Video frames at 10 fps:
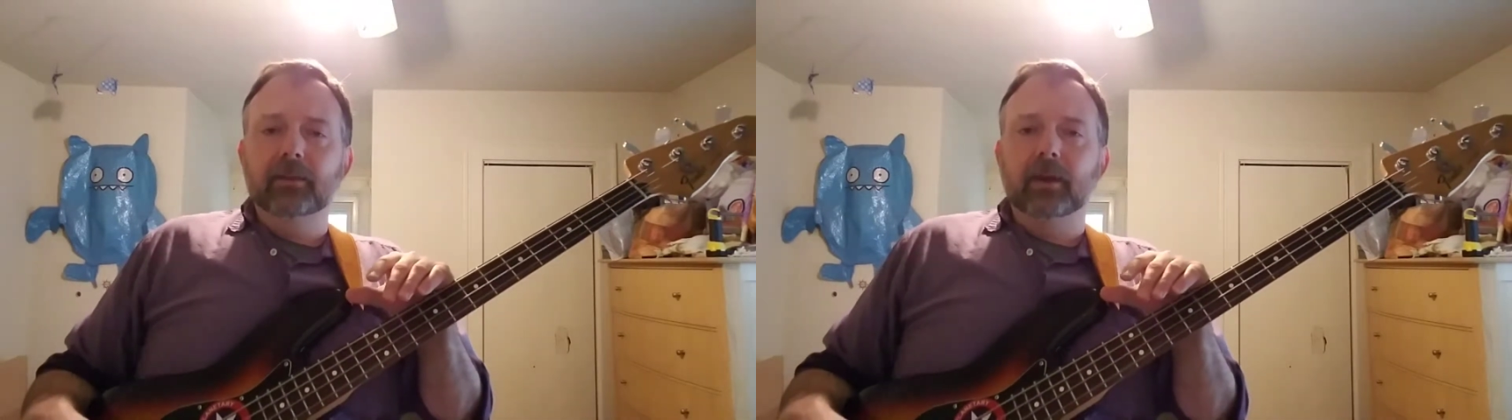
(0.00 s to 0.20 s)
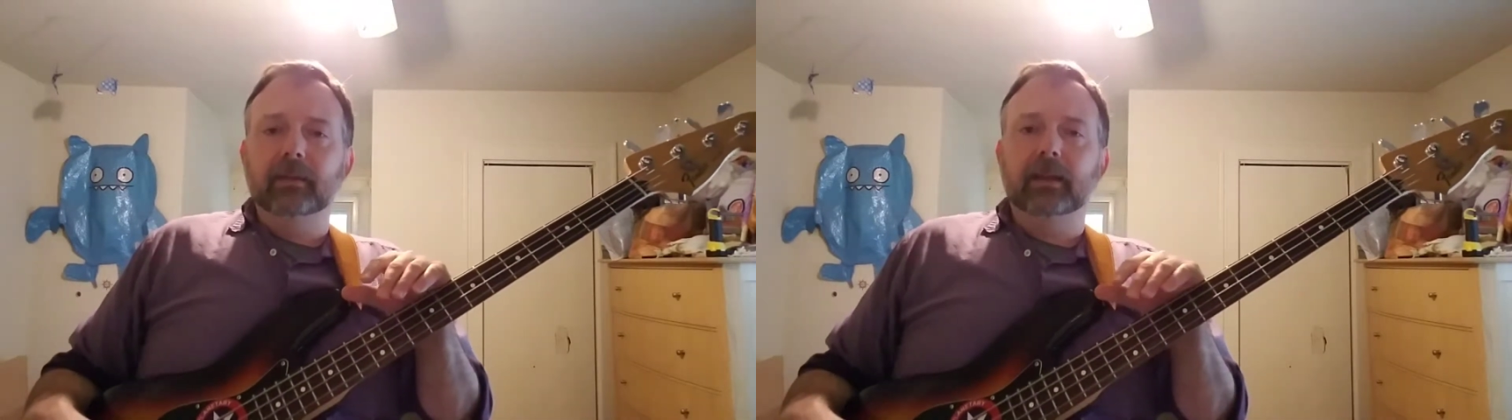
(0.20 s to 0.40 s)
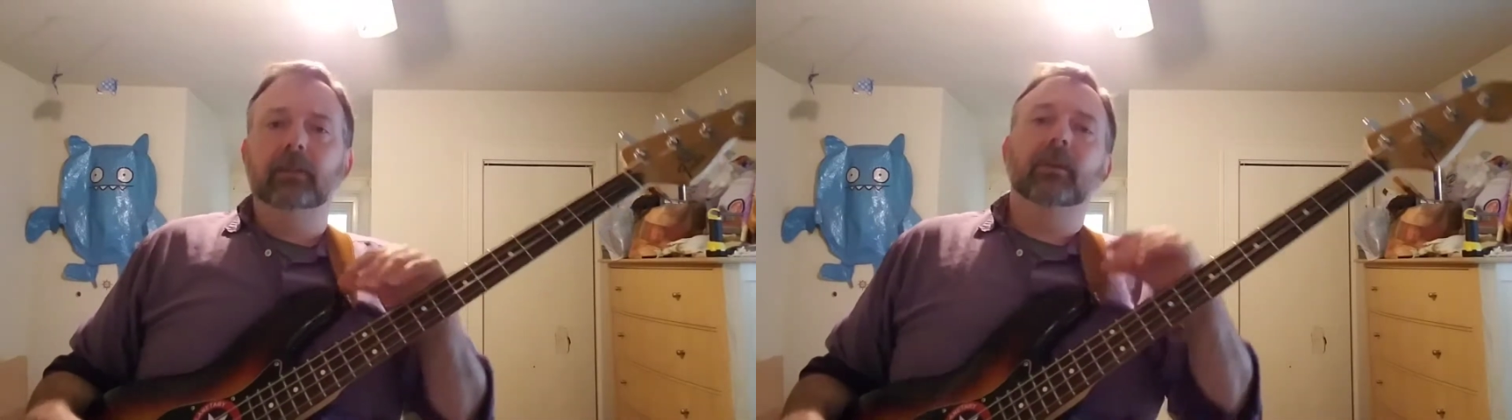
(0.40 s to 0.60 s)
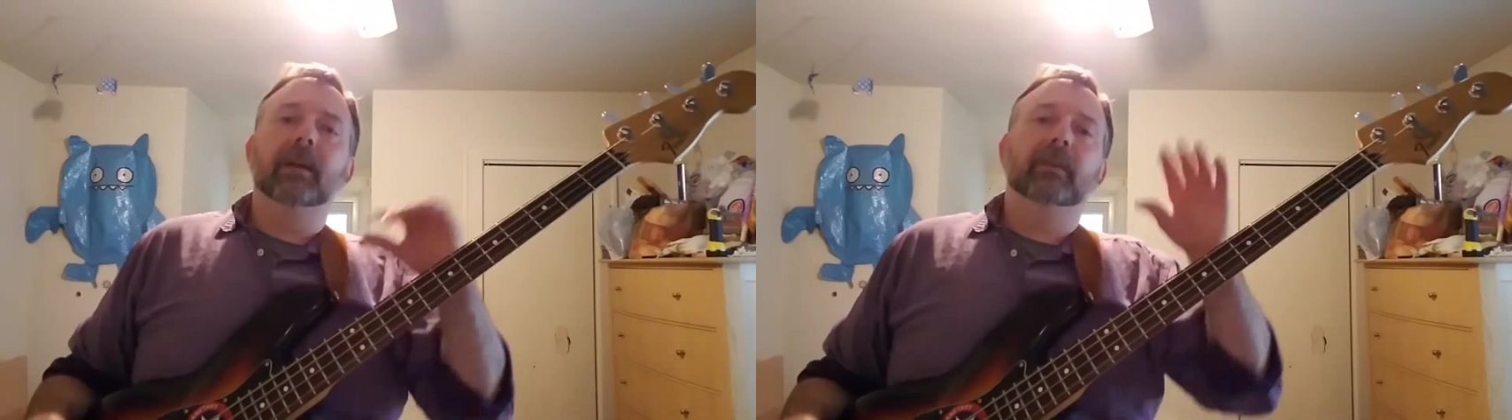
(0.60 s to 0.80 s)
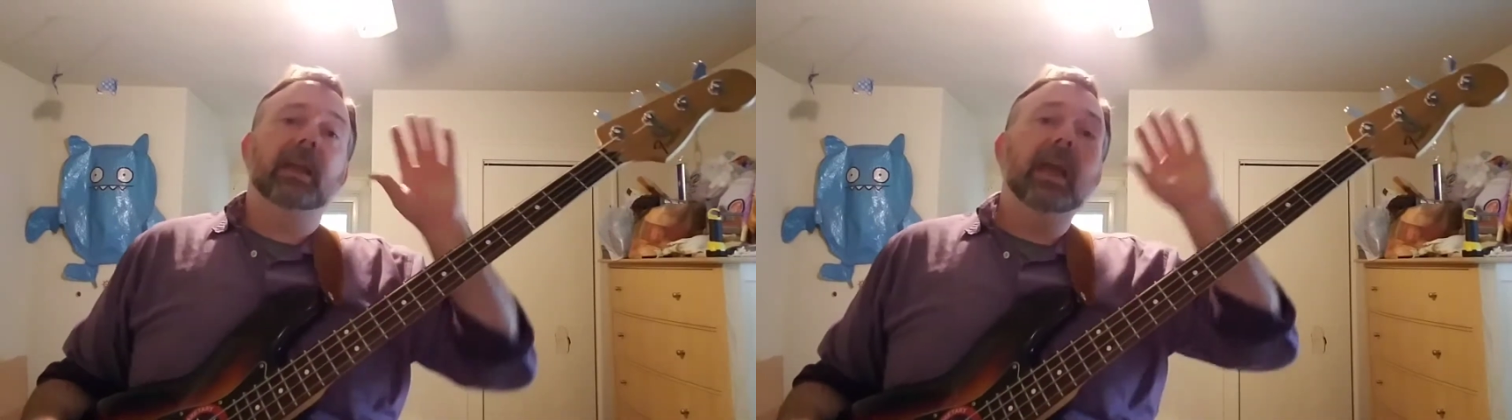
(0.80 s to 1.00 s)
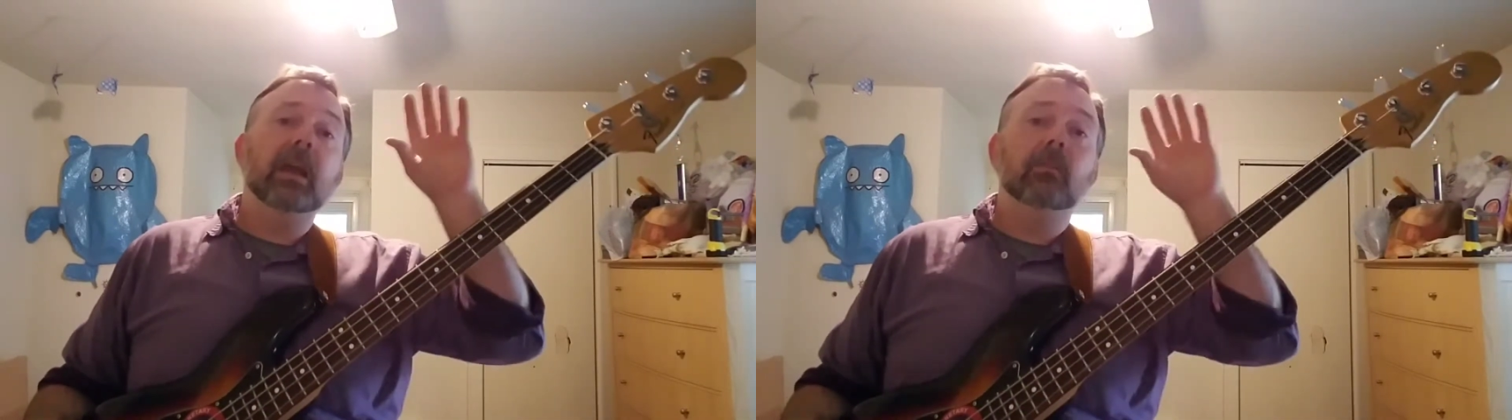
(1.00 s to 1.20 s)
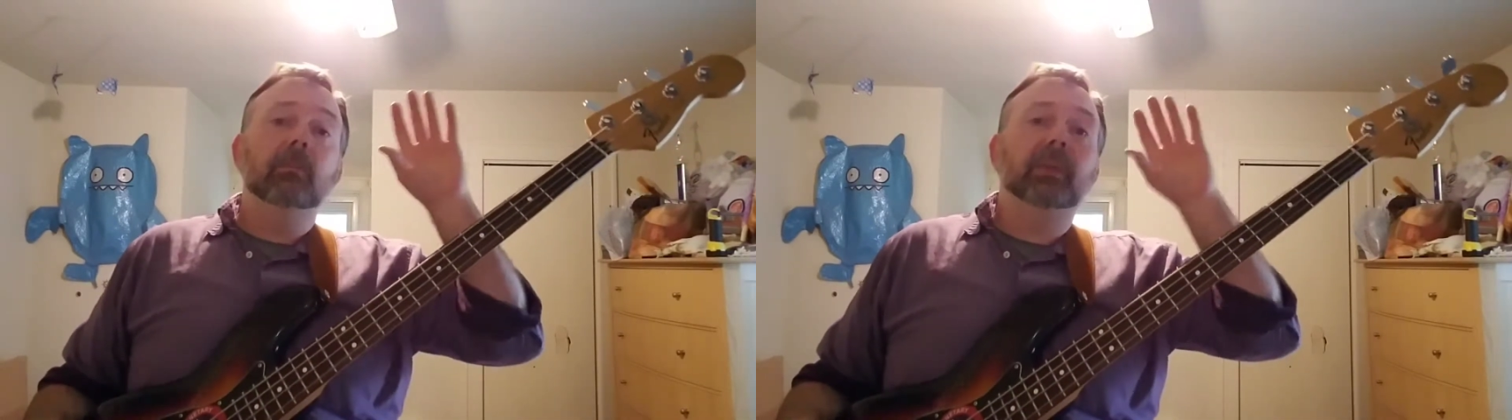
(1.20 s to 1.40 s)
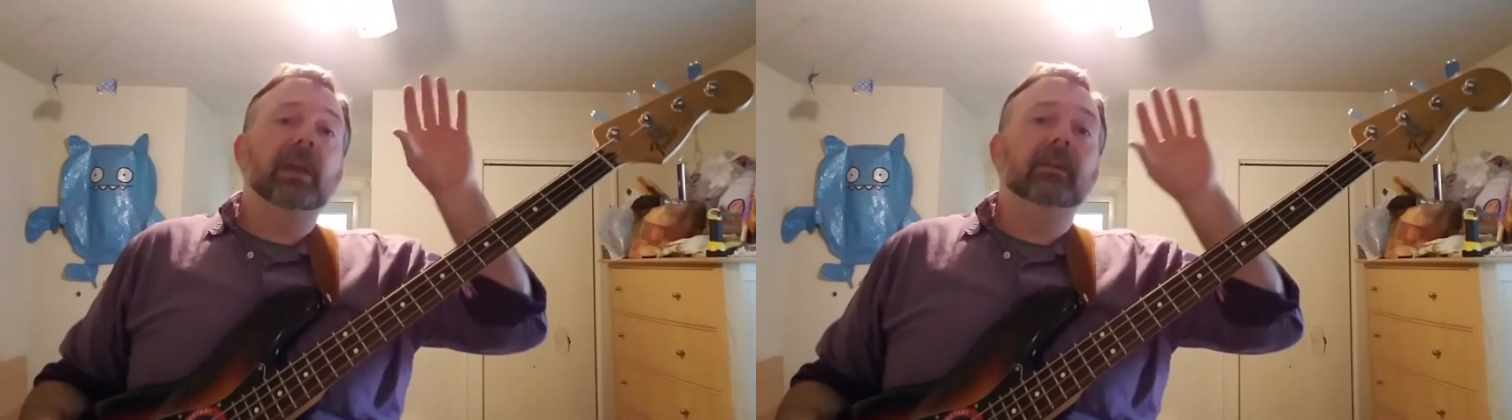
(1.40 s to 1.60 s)
You're not telegraphing, hey, we're
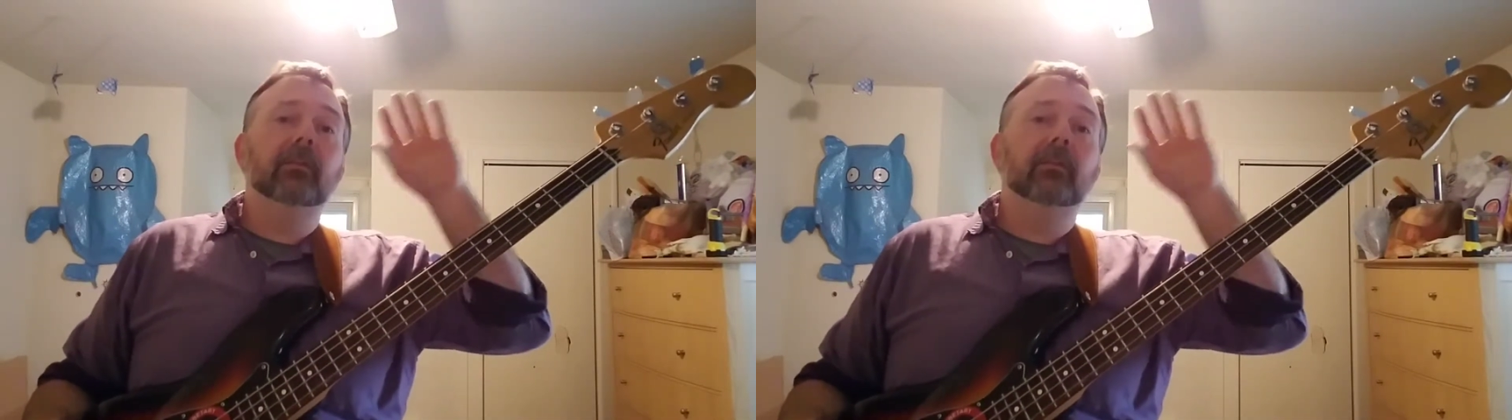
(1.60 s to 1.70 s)
playing the